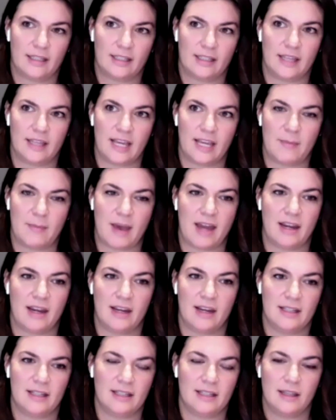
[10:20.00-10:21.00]
that I like to think
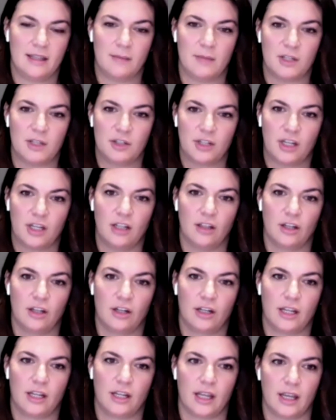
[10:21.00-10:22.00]
about it is that the
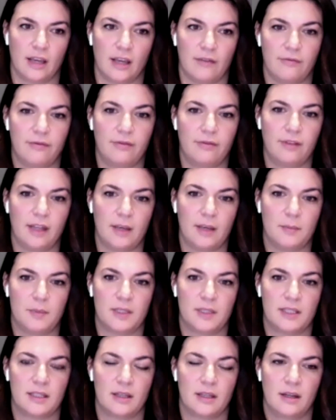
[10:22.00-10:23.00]
machine learning
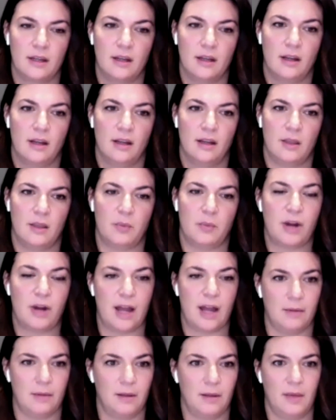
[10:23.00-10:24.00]
flips the
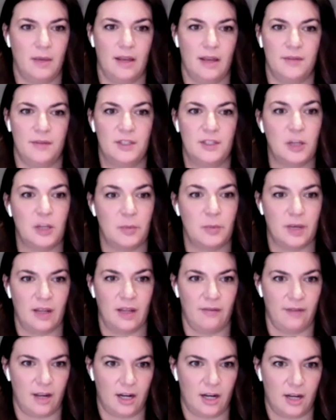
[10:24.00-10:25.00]
problem of so
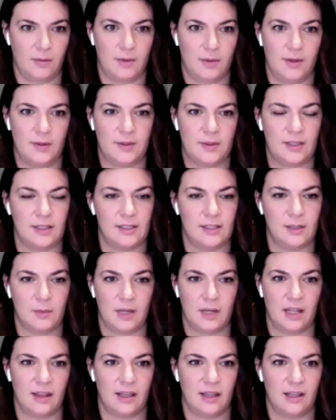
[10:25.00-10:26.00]
many variables and
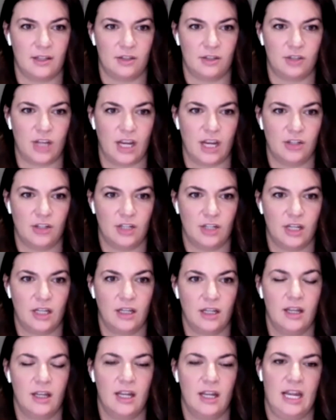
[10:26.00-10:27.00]
so many things
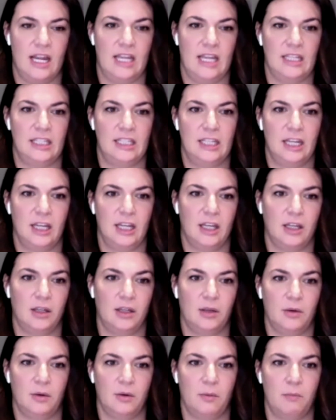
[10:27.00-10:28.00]
changing
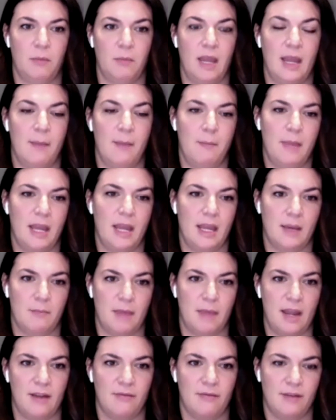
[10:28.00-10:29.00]
into it
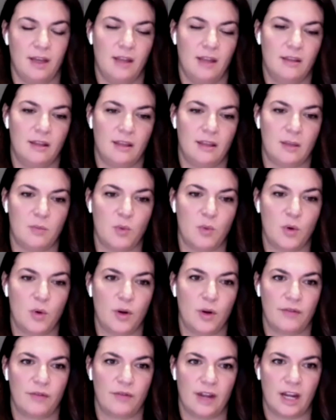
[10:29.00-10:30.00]
being a benefit. That the
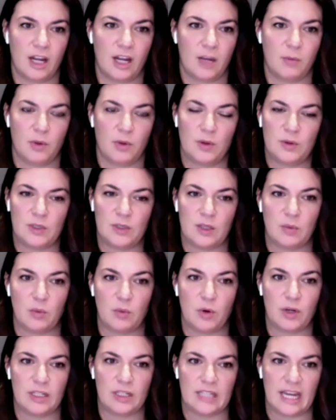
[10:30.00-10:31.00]
more variables
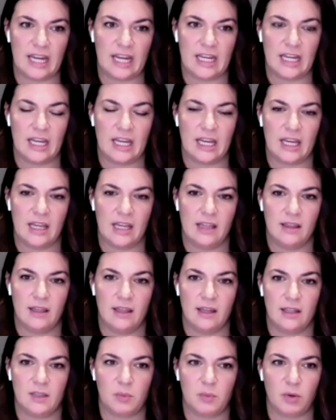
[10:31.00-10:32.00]
and the more
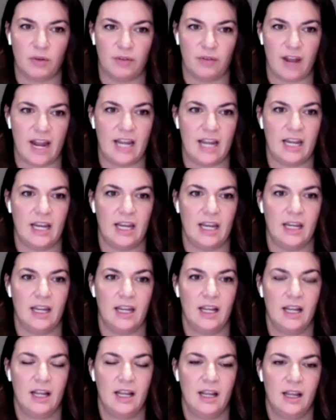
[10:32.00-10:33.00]
data that's
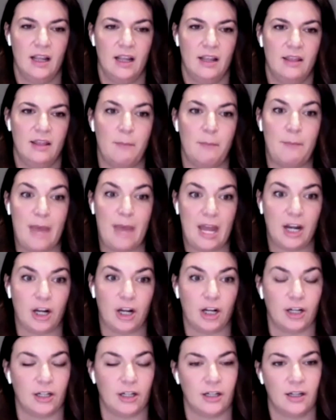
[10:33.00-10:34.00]
provided, the
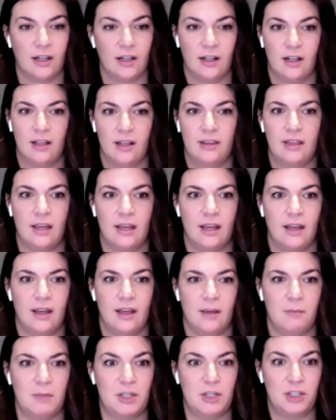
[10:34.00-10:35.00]
better
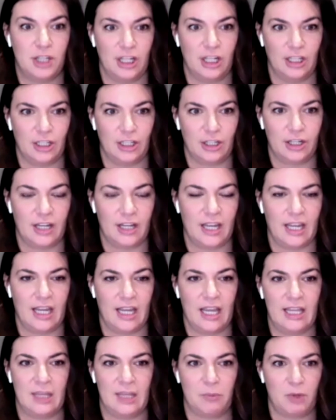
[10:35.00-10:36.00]
the machine
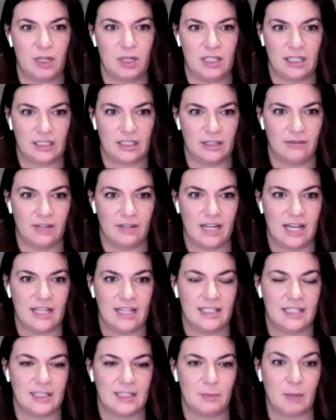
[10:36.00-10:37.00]
learning and the predictive
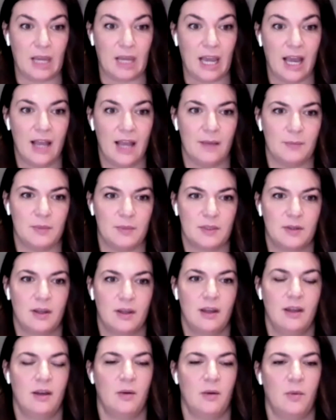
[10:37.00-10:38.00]
analysis becomes.
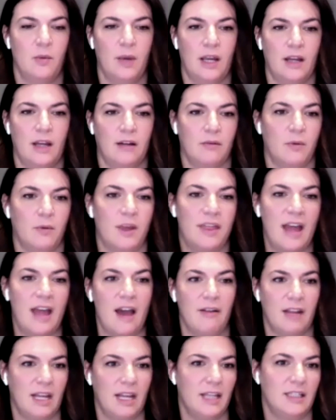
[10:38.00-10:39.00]
Where
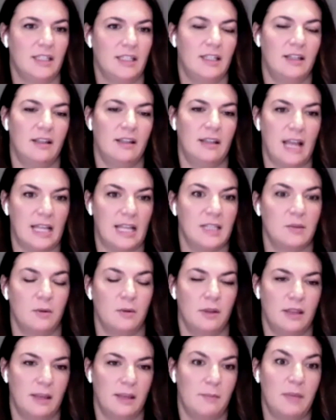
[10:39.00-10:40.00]
without it,
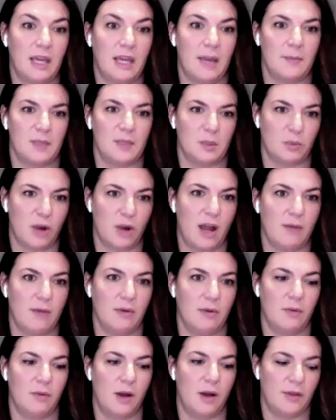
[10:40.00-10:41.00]
that becomes the
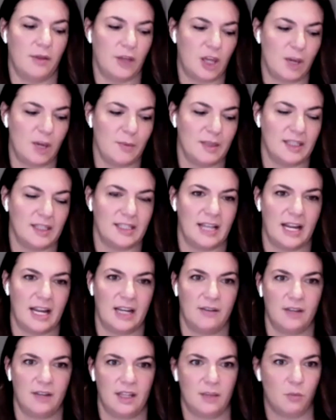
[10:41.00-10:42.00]
problem on the human
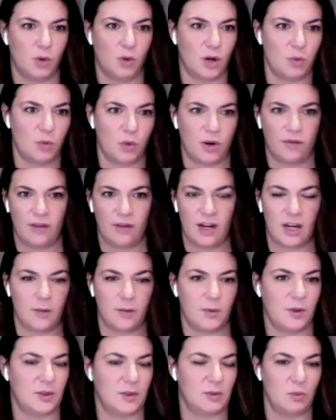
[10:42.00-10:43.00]
side of it. The more and more
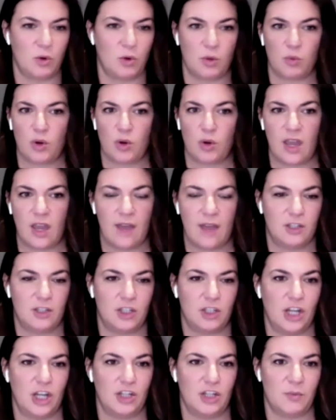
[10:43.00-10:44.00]
variables, the more and more you
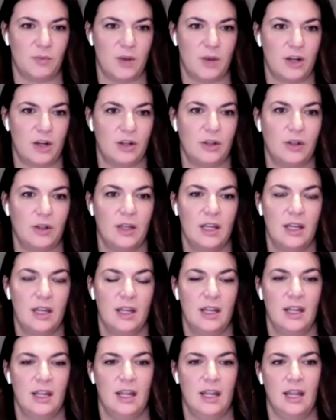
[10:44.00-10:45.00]
have to change your model.
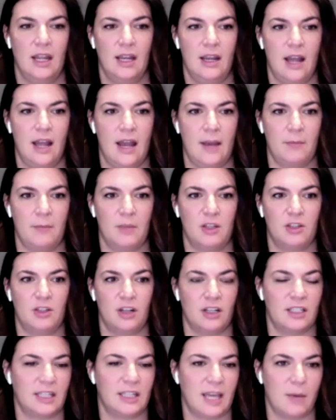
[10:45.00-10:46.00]

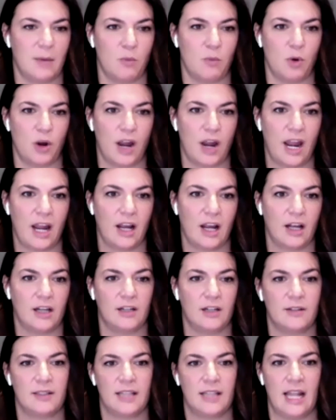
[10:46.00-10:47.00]
You start to get more
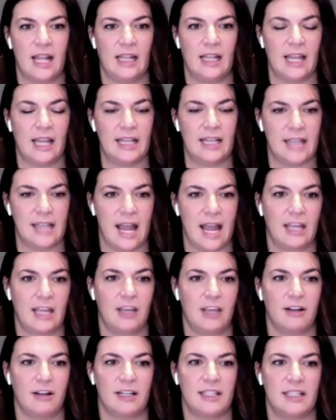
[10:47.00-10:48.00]
errors and less
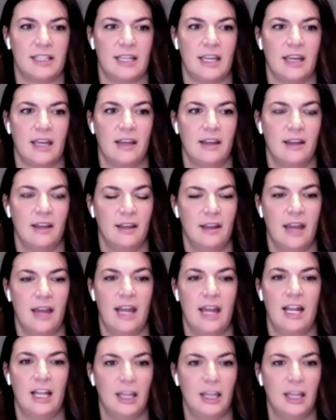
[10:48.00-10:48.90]
accuracy.